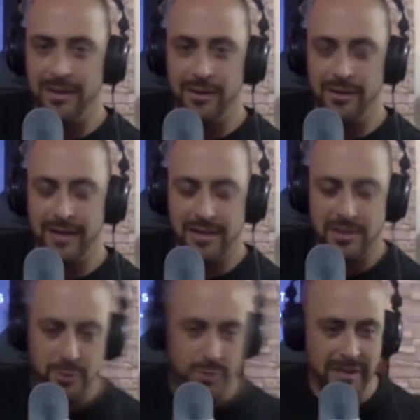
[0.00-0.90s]
Yes, social
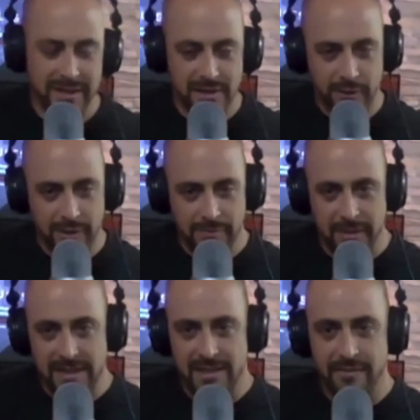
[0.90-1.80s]
media is a great piece
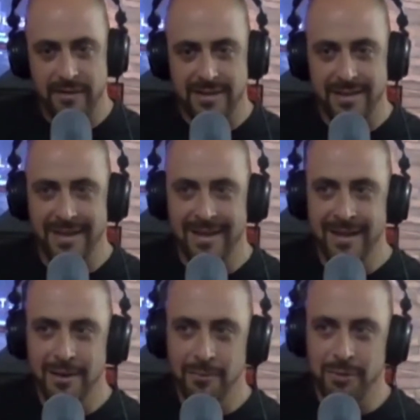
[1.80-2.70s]
of it,
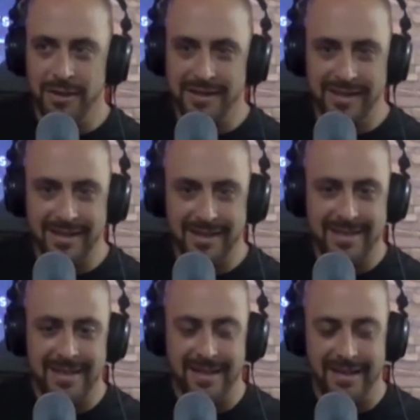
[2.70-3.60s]
but at the end of the
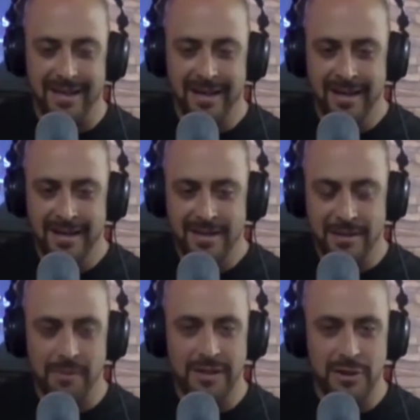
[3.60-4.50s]
day, somebody's
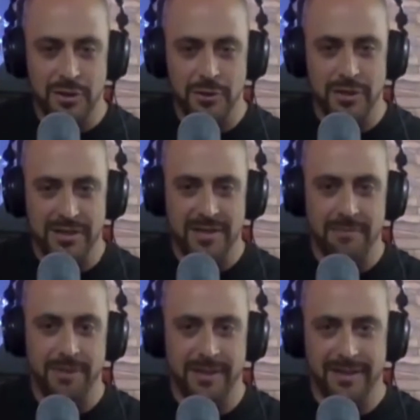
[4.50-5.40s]
searching something at
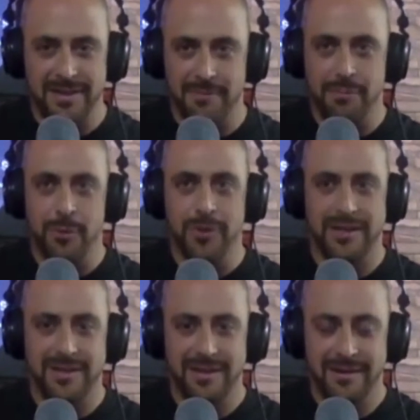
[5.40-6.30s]
some point
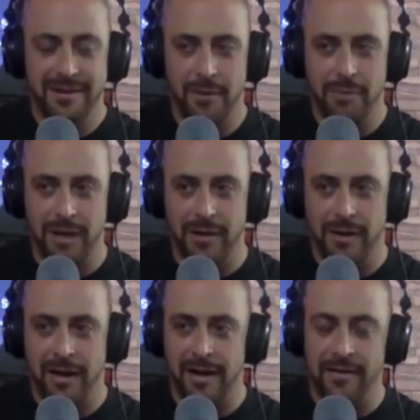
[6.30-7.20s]
about how do
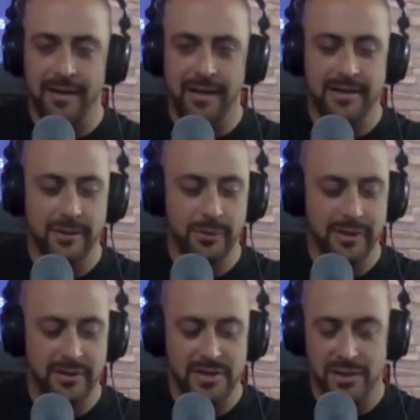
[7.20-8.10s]
they deal with their
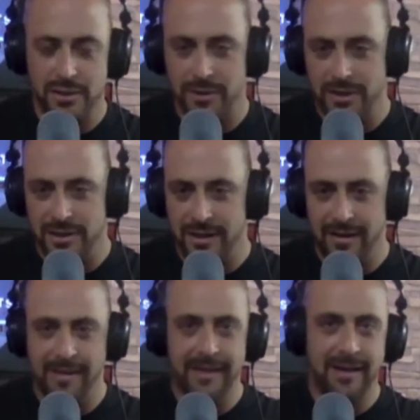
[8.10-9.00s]
situation? How do they get
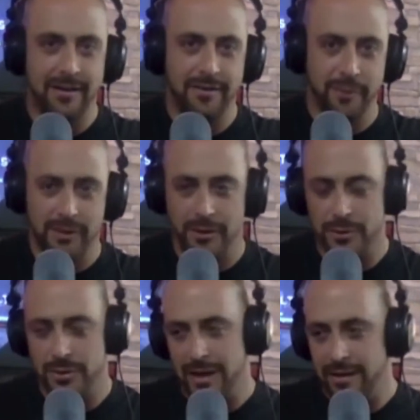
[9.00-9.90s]
out of the foreclosure? How do
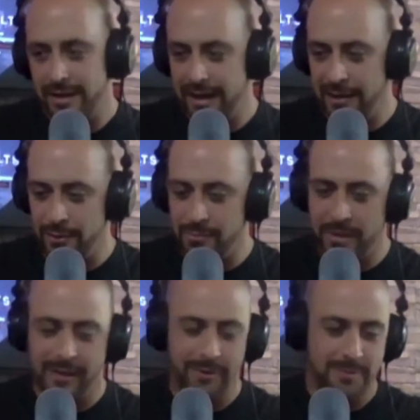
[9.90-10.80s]
they handle the
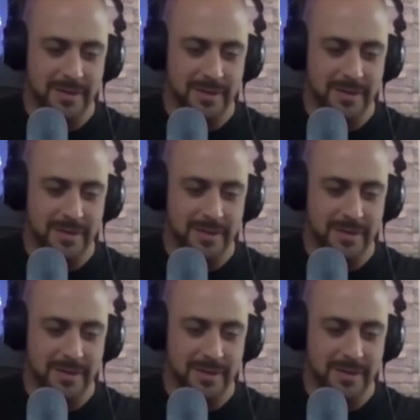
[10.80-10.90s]
bankruptcy?